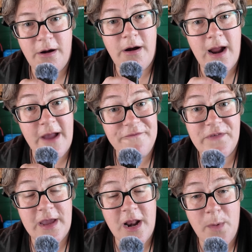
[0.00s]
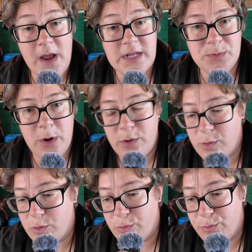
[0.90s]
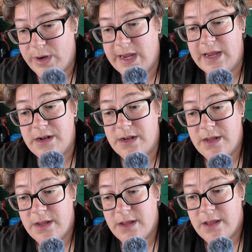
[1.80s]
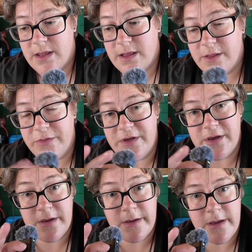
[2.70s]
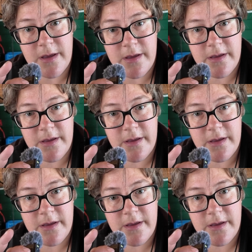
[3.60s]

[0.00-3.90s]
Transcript: All right, I figured I might as well read the